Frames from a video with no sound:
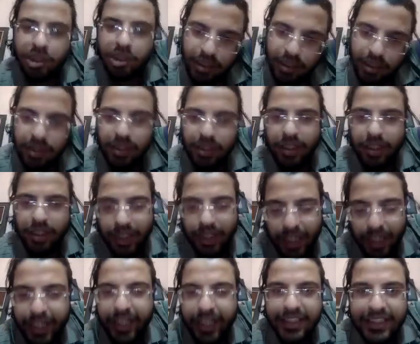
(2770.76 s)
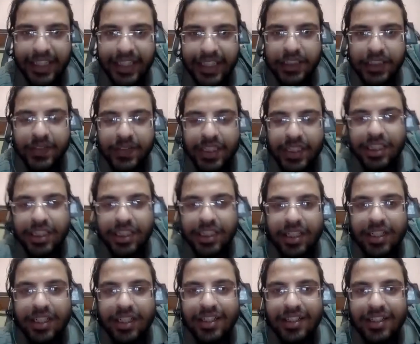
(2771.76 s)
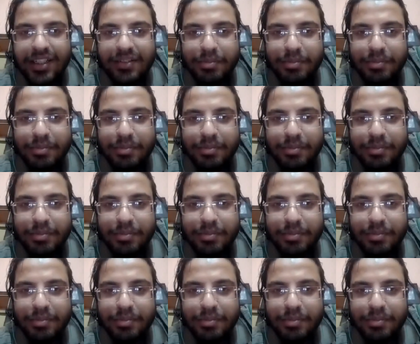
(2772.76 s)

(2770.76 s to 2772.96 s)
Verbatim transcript: approach in creating science fiction